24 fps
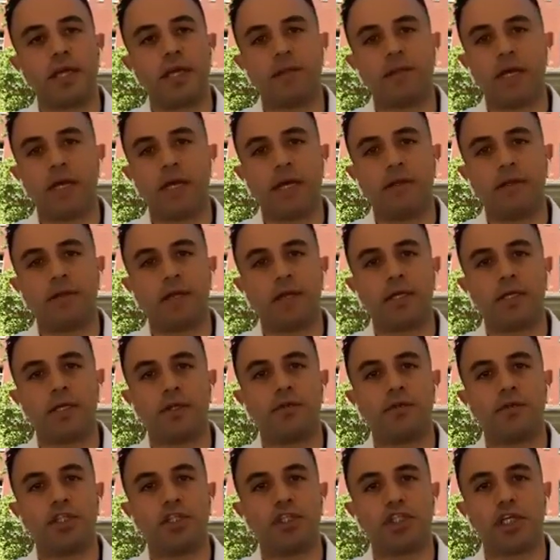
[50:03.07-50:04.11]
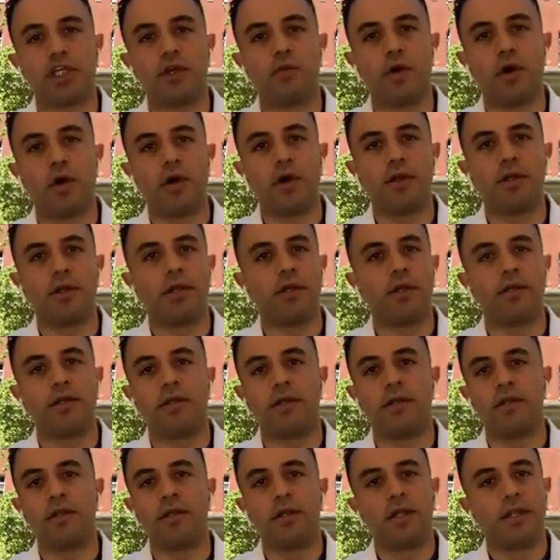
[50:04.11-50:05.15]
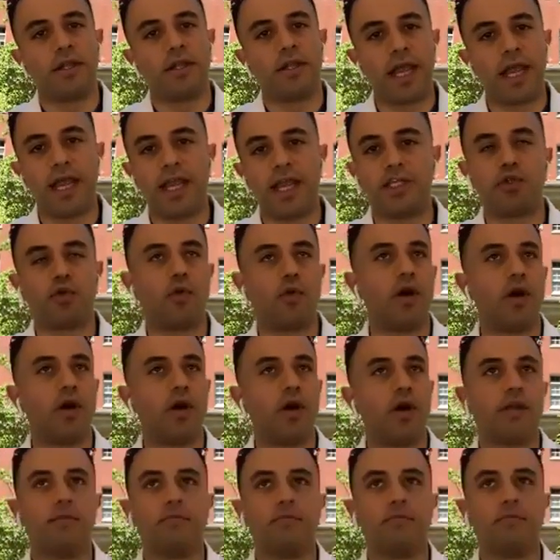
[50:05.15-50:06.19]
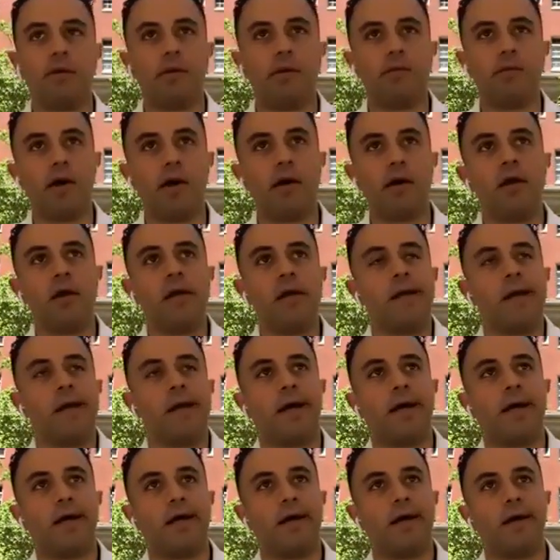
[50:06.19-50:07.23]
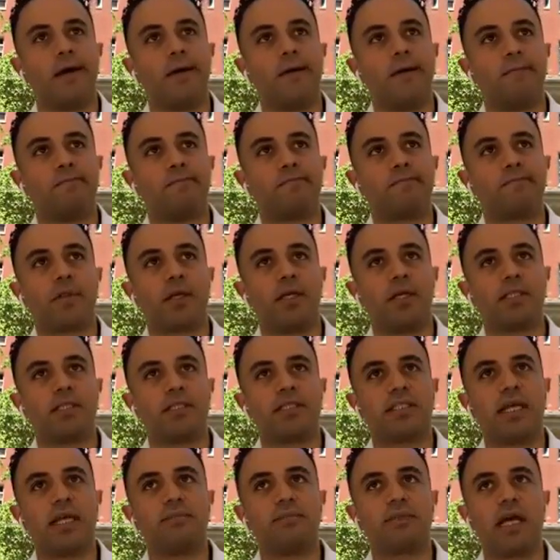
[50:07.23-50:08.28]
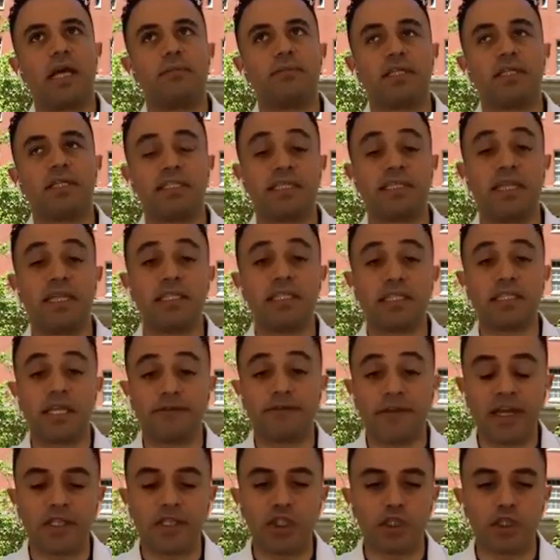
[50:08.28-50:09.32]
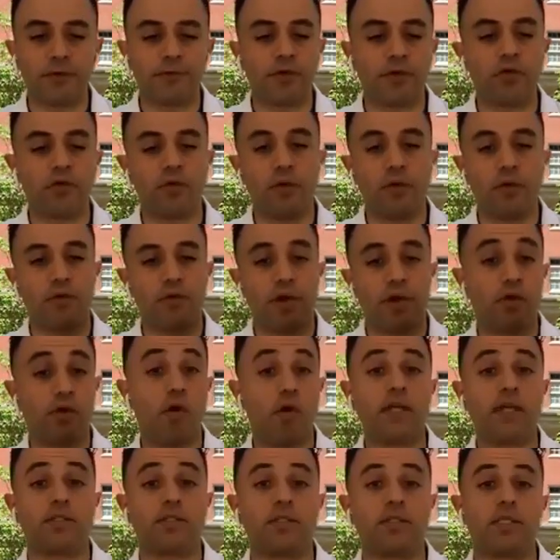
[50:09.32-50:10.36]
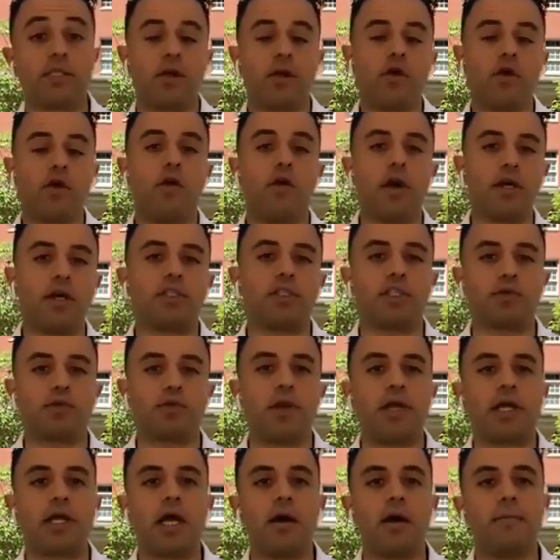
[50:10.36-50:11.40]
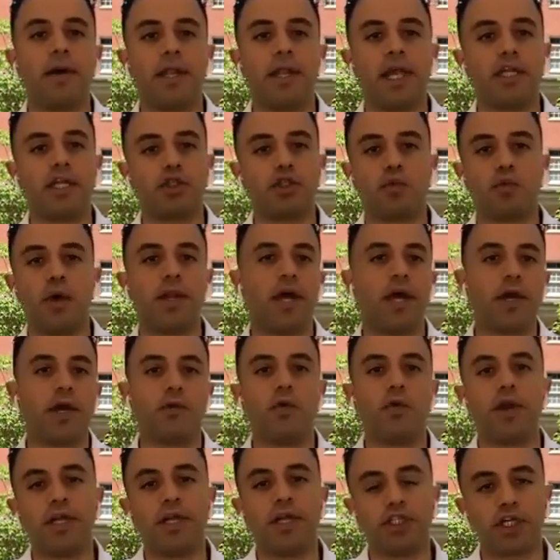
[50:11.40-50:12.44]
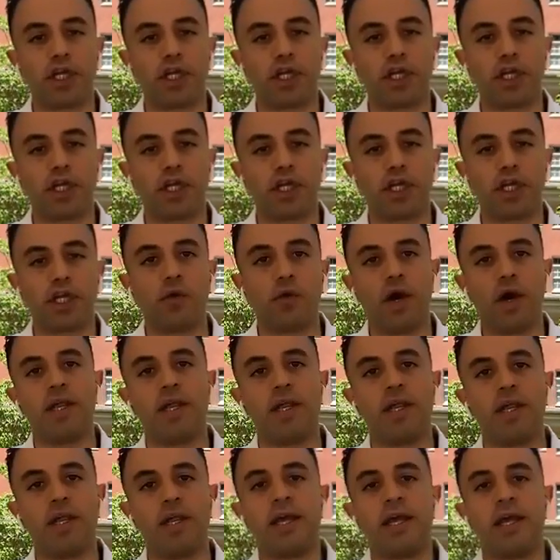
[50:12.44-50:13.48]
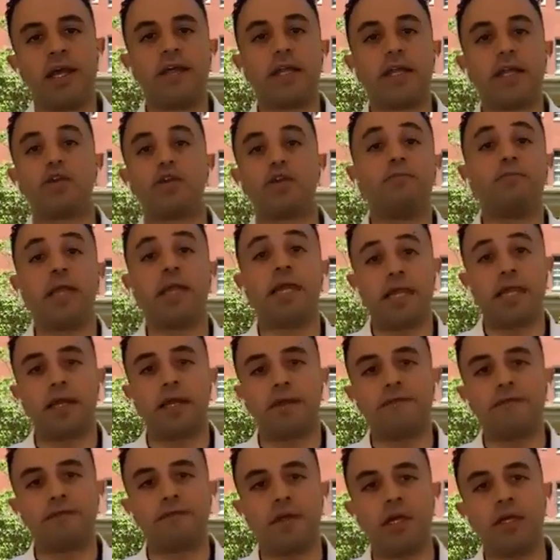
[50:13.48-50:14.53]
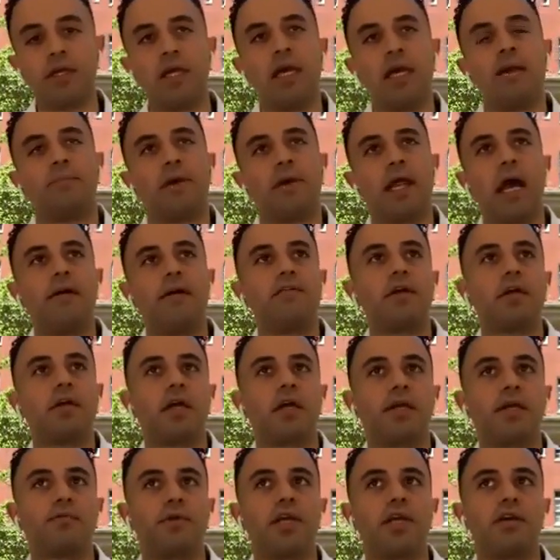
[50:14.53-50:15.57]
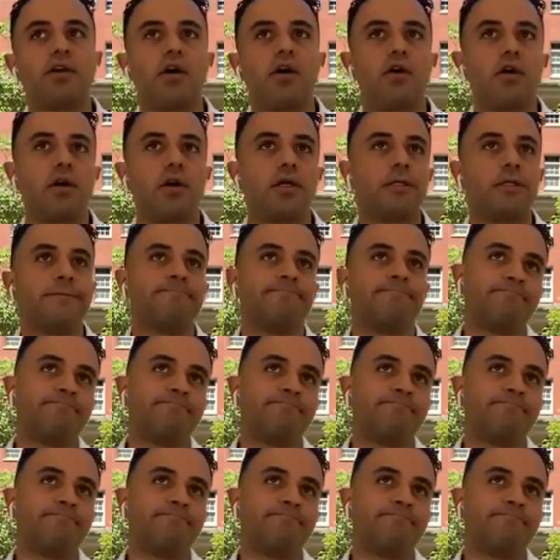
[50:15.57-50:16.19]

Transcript: that, like, you know, the J1 and the H1 and blah blah blah. Sometimes it's a disadvantage if you request is like, oh, I just want to come at H1, I don't want a J1. That could be a negative thing. But having a green card,